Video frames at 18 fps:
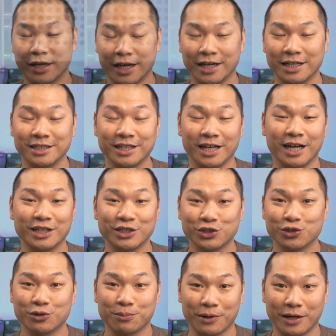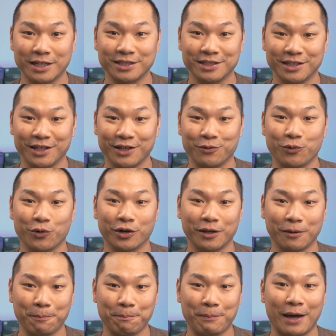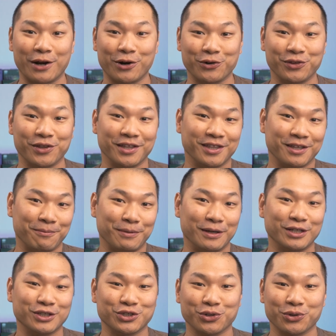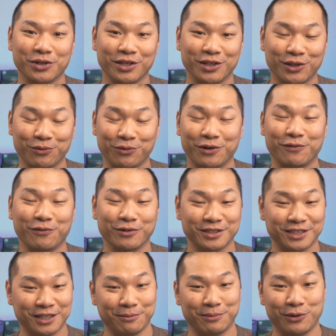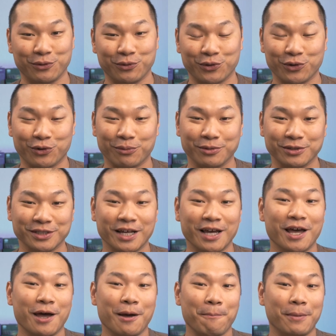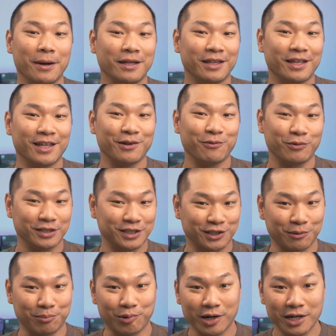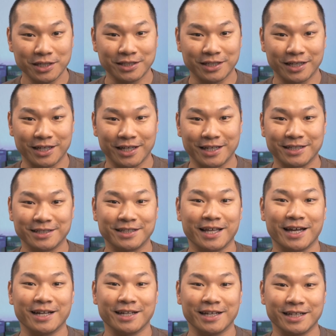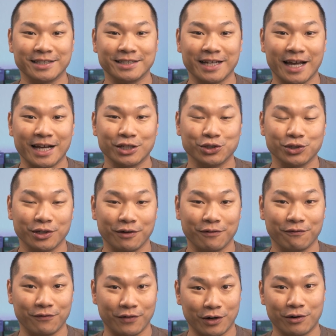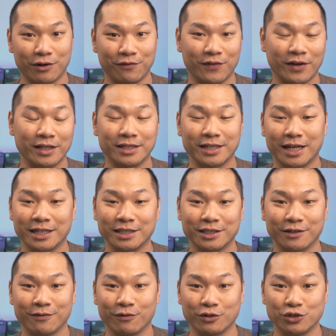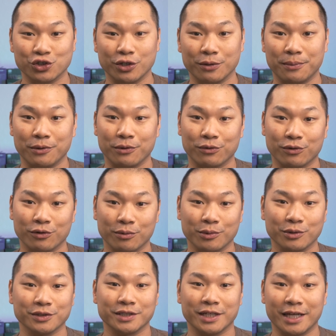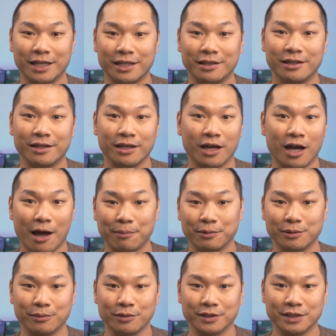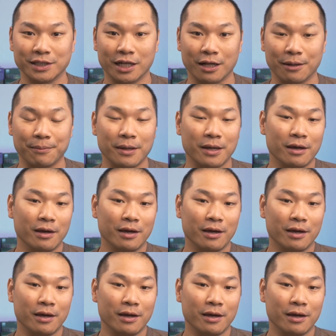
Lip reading: and unsurprisingly working better than the Big Shuriken 3 for CPU thermals. But what's surprising is that it's actually very fantastic for GPU thermals in the optimal setup.